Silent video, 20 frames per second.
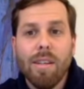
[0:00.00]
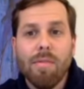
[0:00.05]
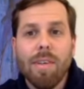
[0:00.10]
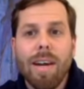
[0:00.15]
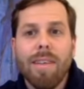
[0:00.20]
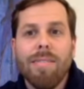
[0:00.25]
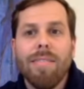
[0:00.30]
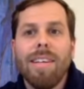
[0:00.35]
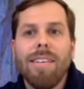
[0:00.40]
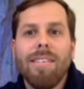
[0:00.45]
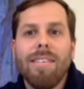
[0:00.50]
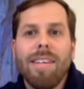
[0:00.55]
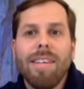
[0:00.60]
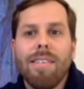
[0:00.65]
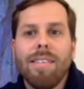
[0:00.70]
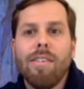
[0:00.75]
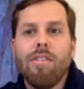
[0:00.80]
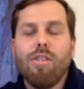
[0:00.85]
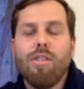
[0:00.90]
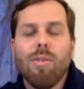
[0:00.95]
The 519
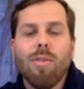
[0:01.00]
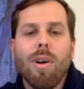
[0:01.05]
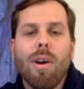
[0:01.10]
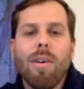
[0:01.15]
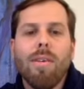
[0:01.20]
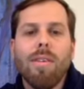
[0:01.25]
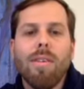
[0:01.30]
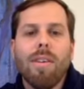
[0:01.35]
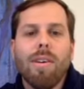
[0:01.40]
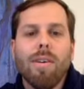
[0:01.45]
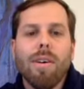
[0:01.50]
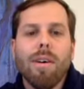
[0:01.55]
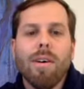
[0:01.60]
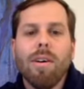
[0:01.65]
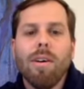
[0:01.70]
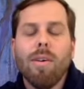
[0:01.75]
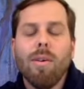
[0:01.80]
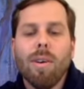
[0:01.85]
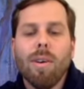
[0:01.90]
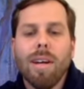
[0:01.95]
is in Toronto. They're
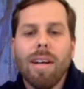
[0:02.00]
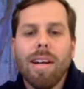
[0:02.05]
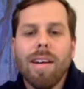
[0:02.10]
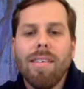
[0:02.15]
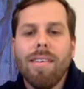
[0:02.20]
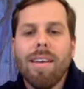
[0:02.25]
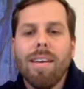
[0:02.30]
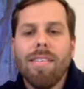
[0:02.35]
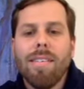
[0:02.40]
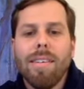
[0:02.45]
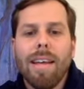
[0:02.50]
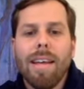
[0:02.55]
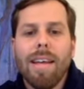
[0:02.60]
an organization